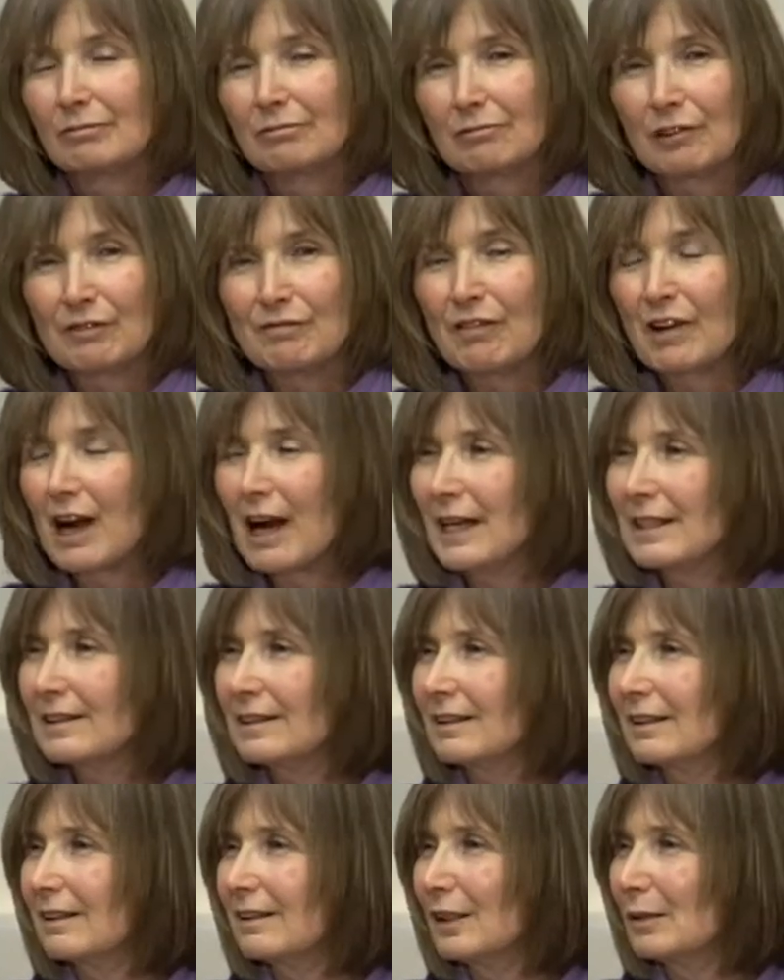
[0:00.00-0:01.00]

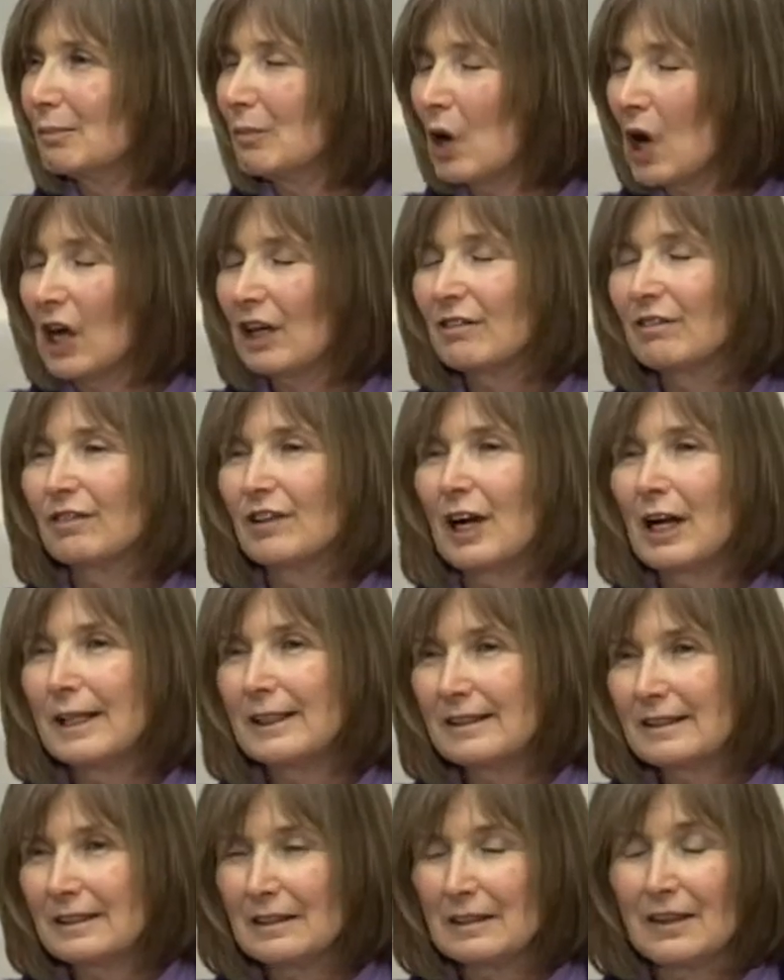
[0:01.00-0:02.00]
revising them,
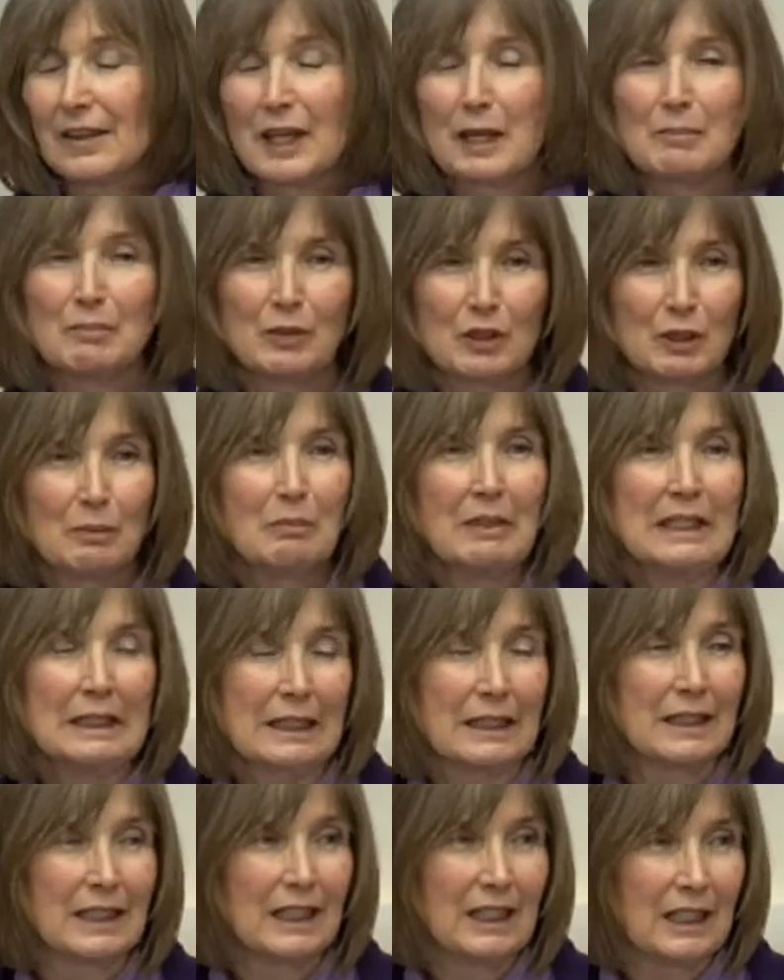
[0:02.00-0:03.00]
modifying them to meet
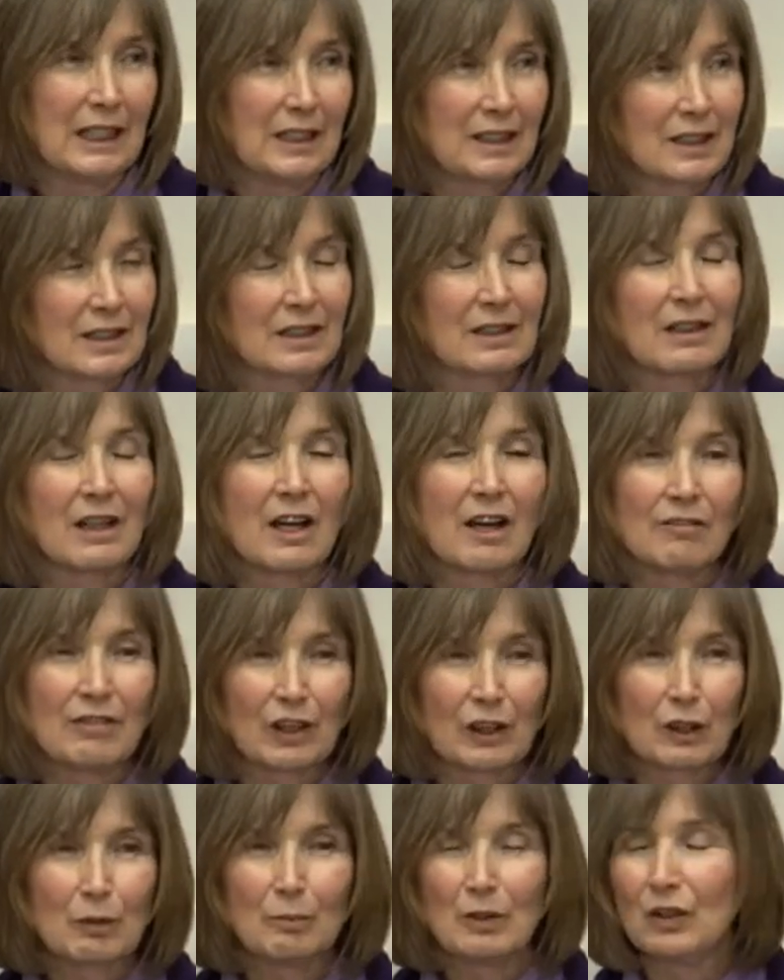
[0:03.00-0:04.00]
the needs of the
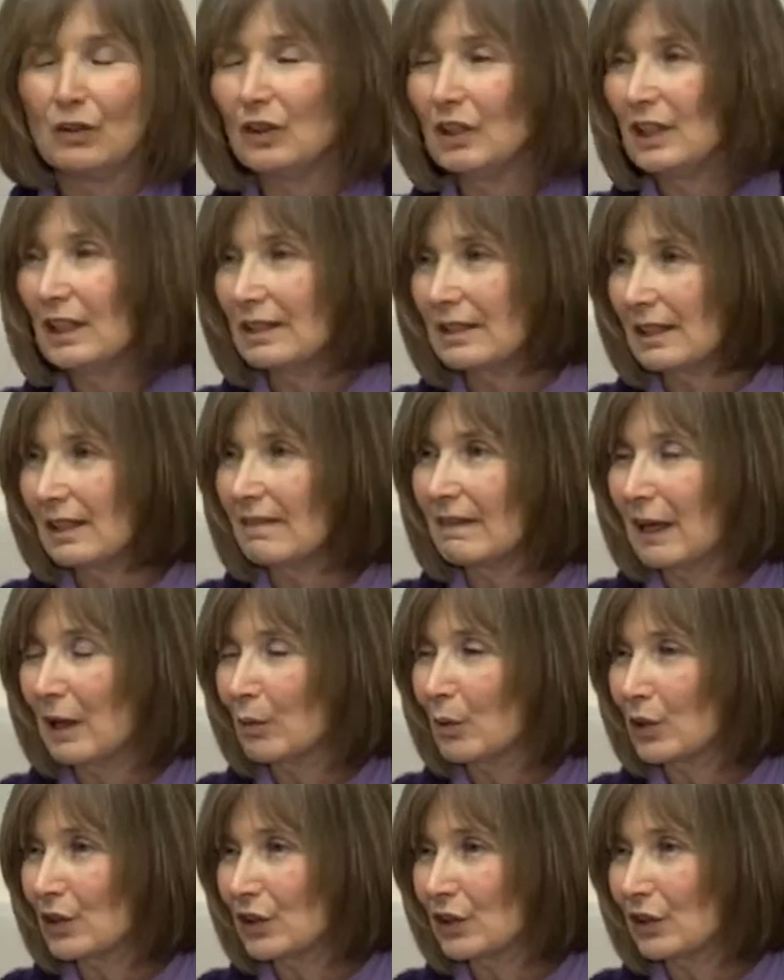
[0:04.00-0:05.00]
communities that they
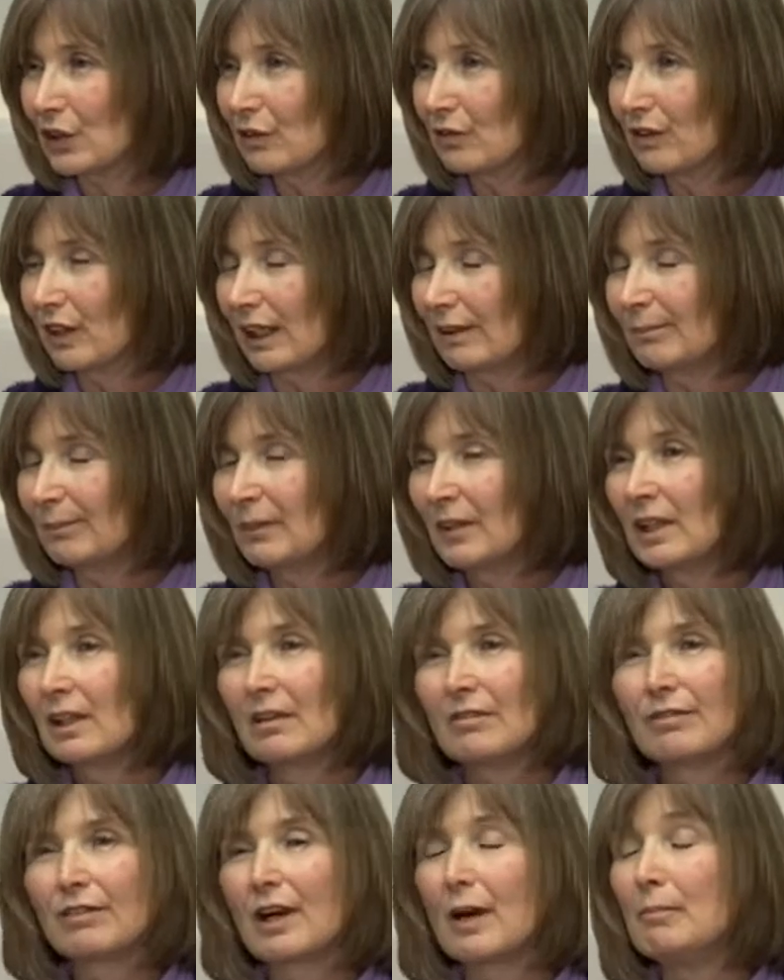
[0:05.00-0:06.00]
were serving,
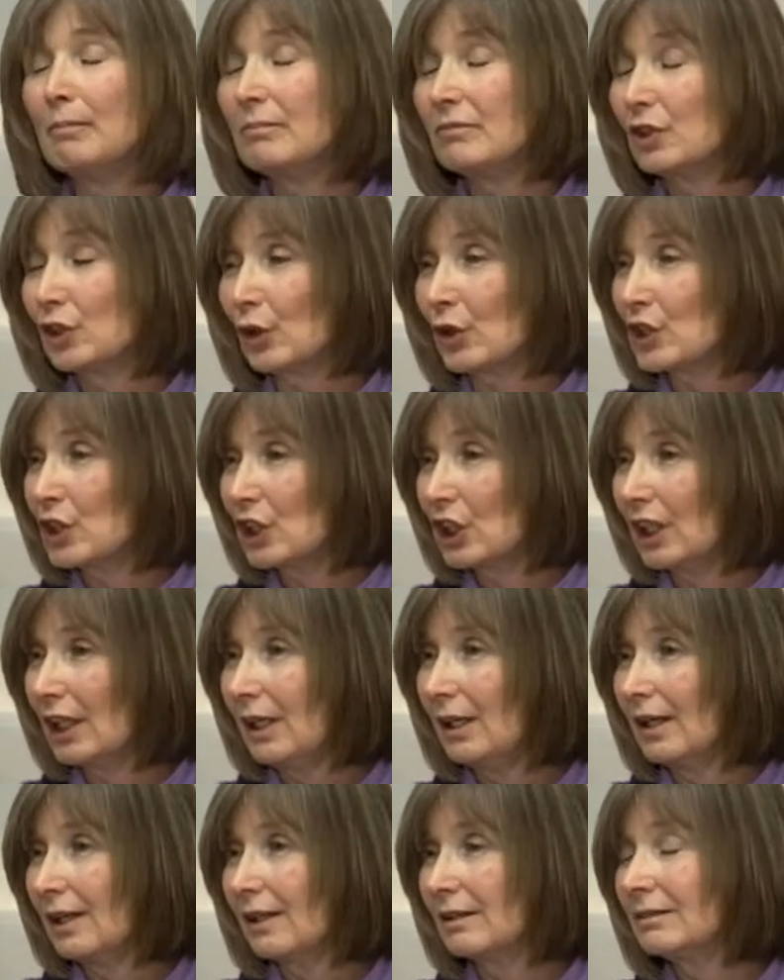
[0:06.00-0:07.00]
from
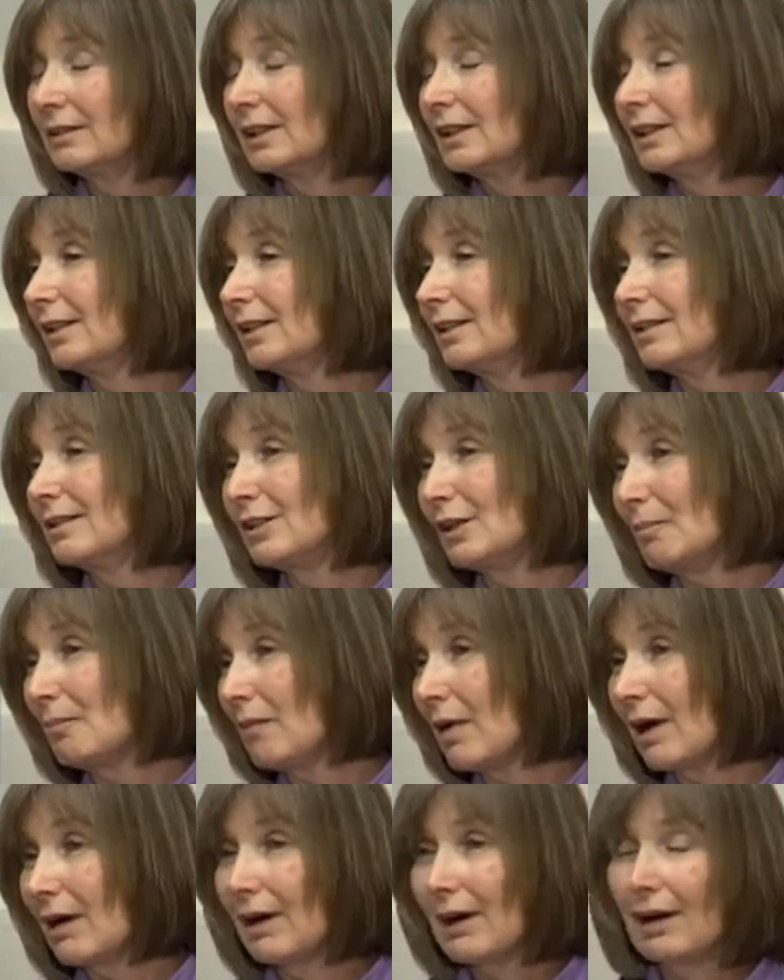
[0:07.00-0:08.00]
Georgina to
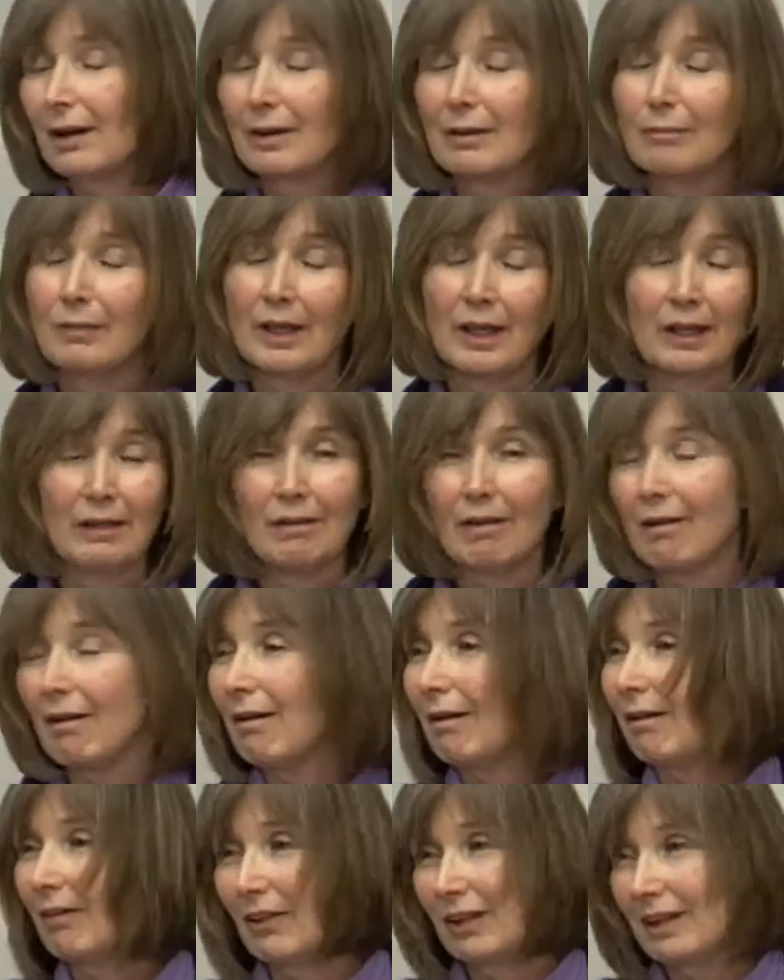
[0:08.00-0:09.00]
Markham and
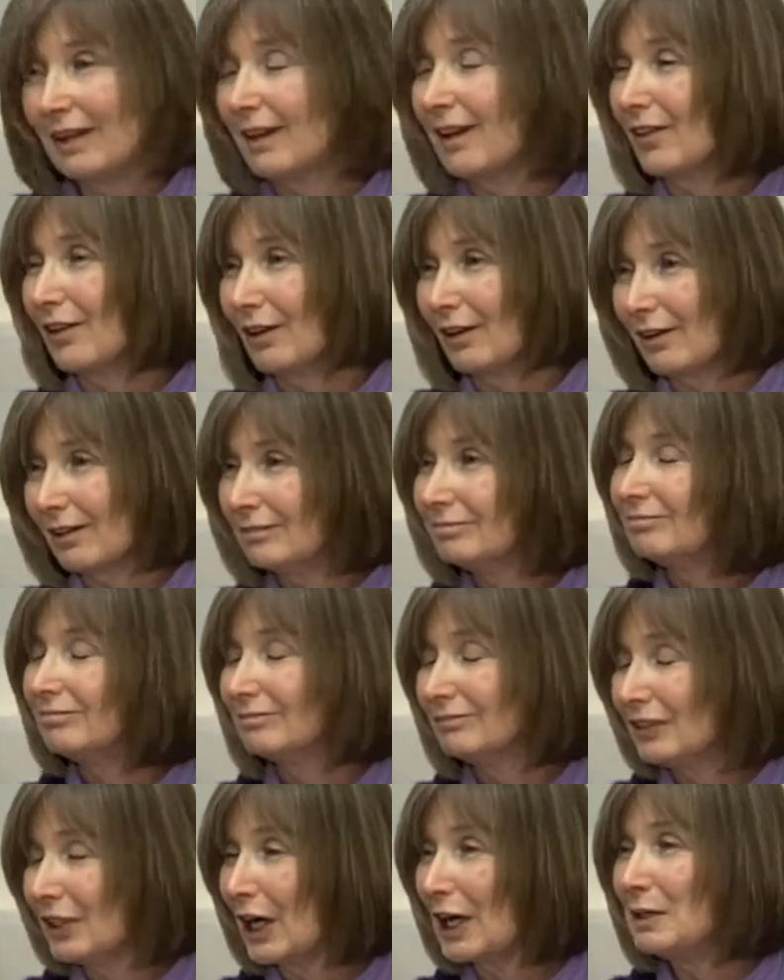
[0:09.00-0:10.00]
all the other
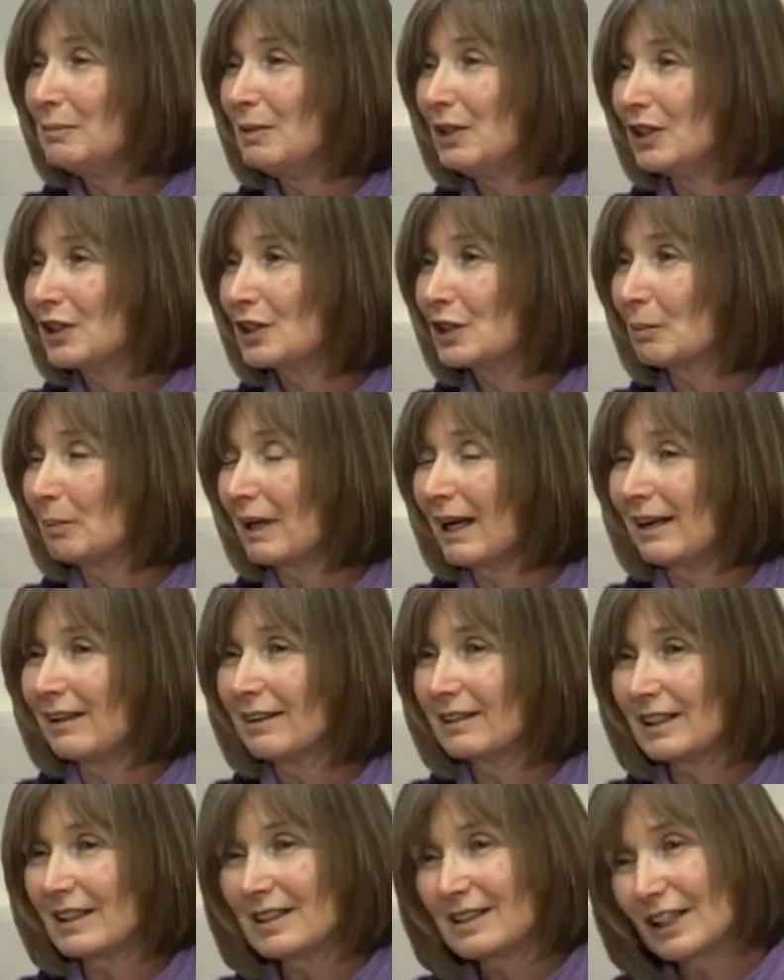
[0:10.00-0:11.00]
9
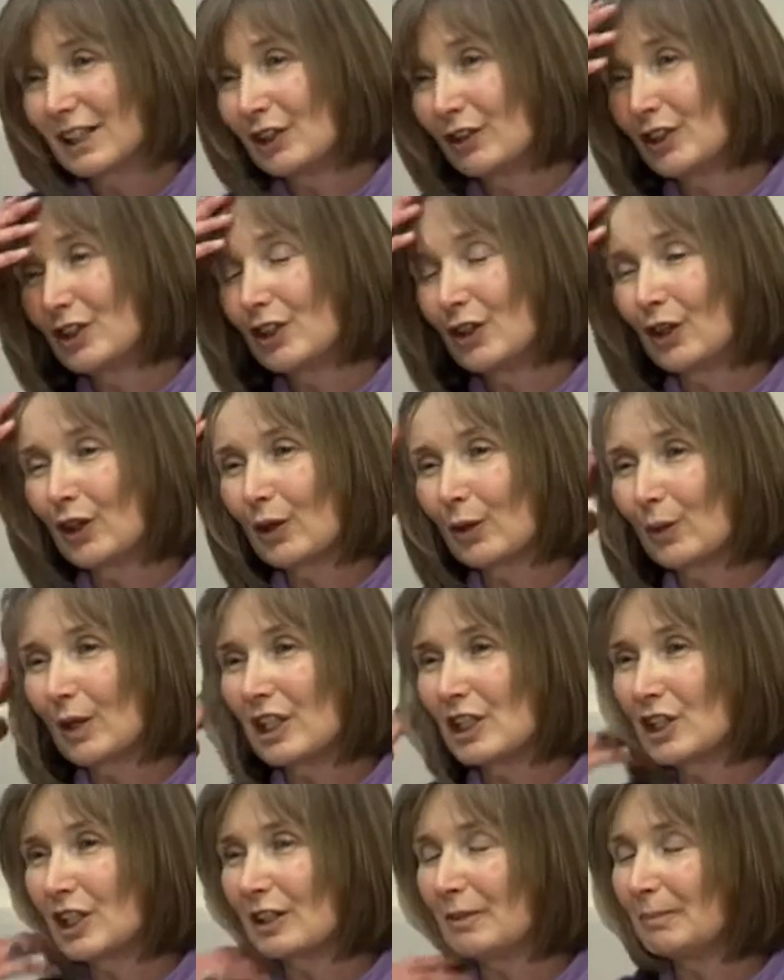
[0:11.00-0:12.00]
municipalities here in York
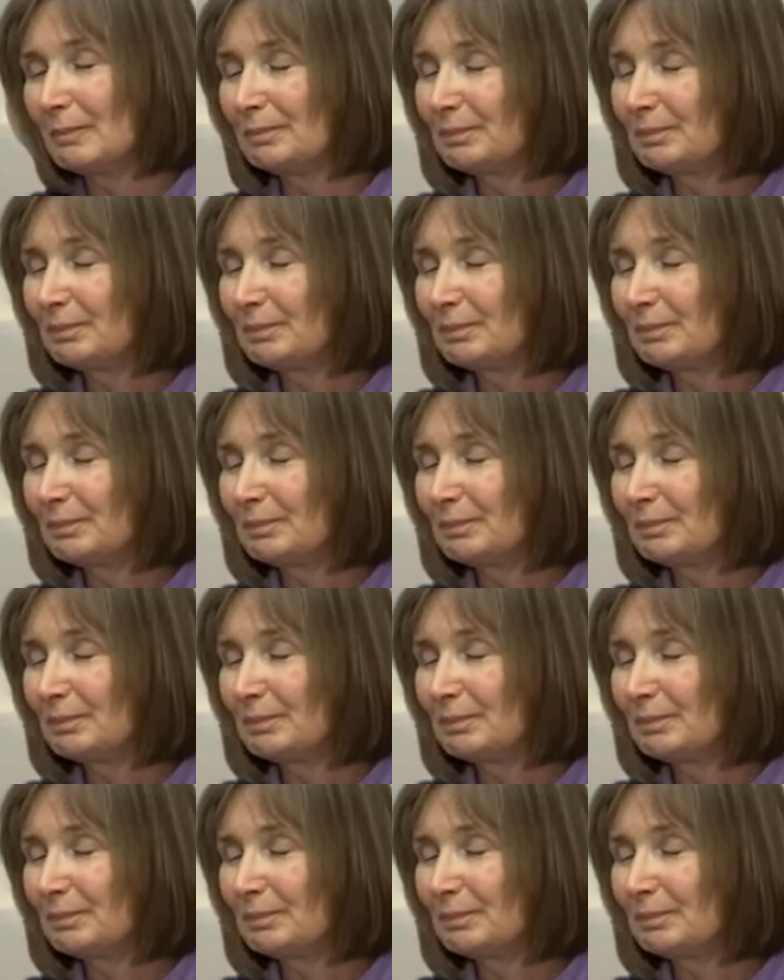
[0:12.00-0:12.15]
Region.